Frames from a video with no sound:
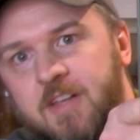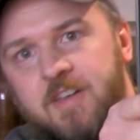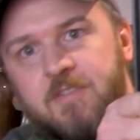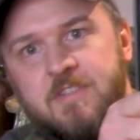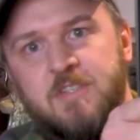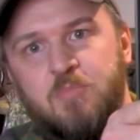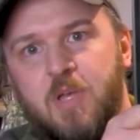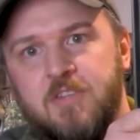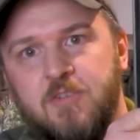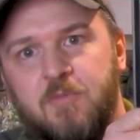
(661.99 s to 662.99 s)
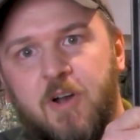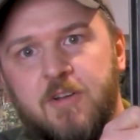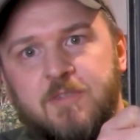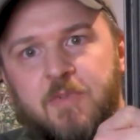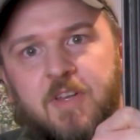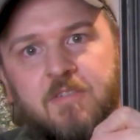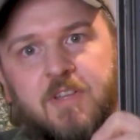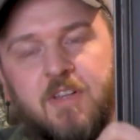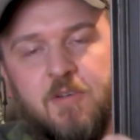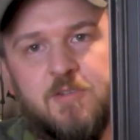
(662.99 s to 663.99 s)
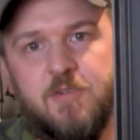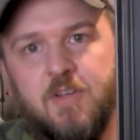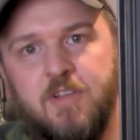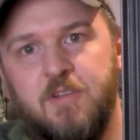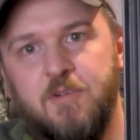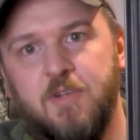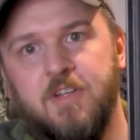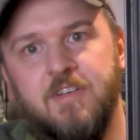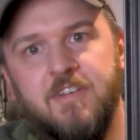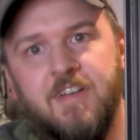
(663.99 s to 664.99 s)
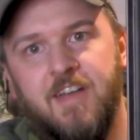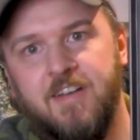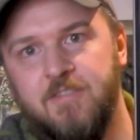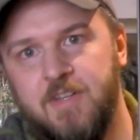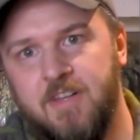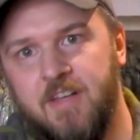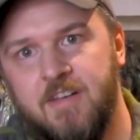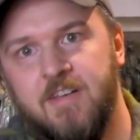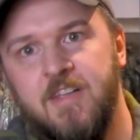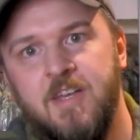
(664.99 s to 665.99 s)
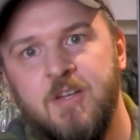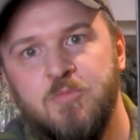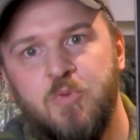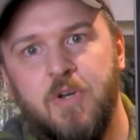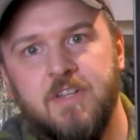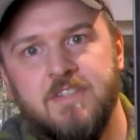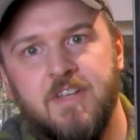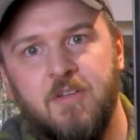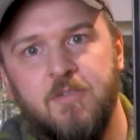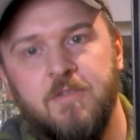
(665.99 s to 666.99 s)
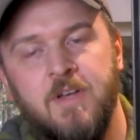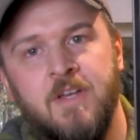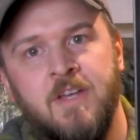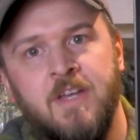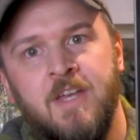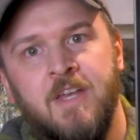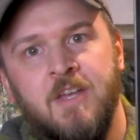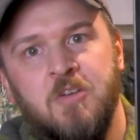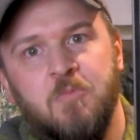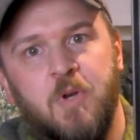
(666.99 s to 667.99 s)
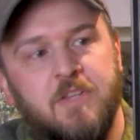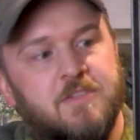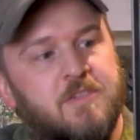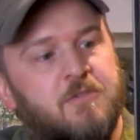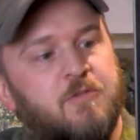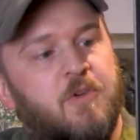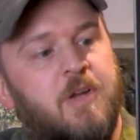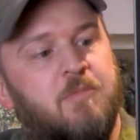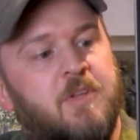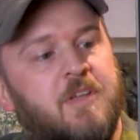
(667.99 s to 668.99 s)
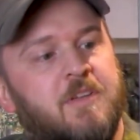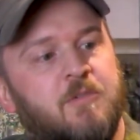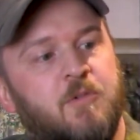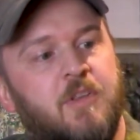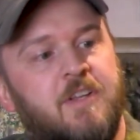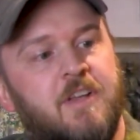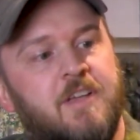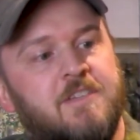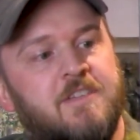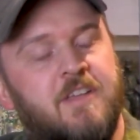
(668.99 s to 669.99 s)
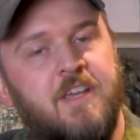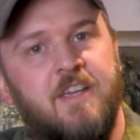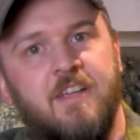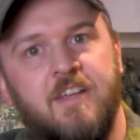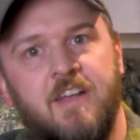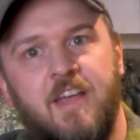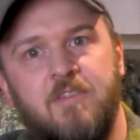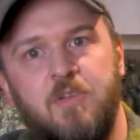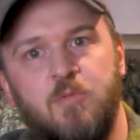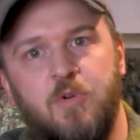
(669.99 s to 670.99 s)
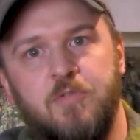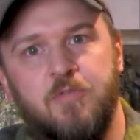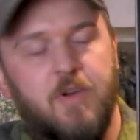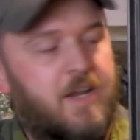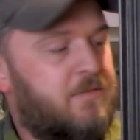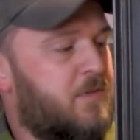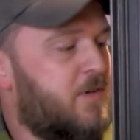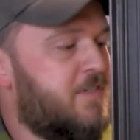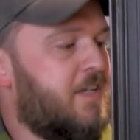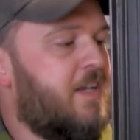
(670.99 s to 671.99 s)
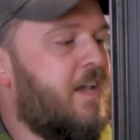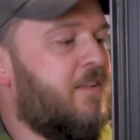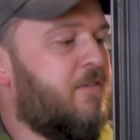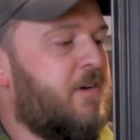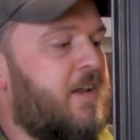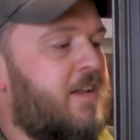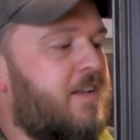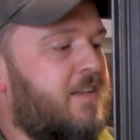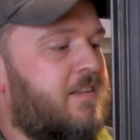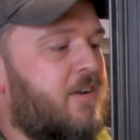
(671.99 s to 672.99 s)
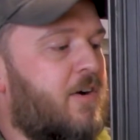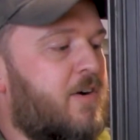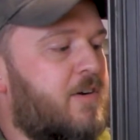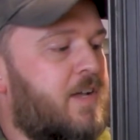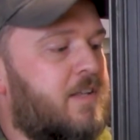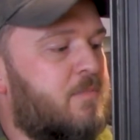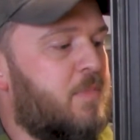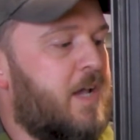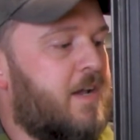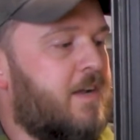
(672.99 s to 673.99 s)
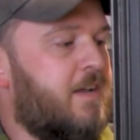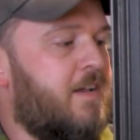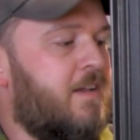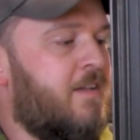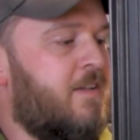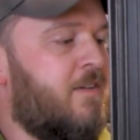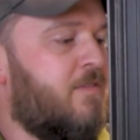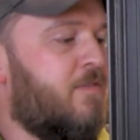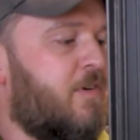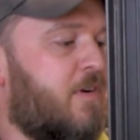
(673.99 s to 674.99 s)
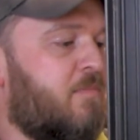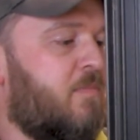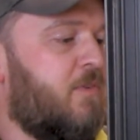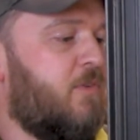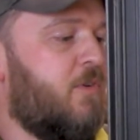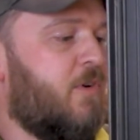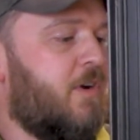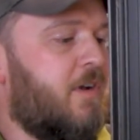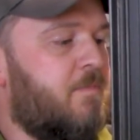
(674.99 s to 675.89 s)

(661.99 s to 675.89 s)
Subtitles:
even see pencil marks, but even those are included kind of in the print itself. But it's framed really nicely in a heavy wood frame. There's a gallery card on the back from New York.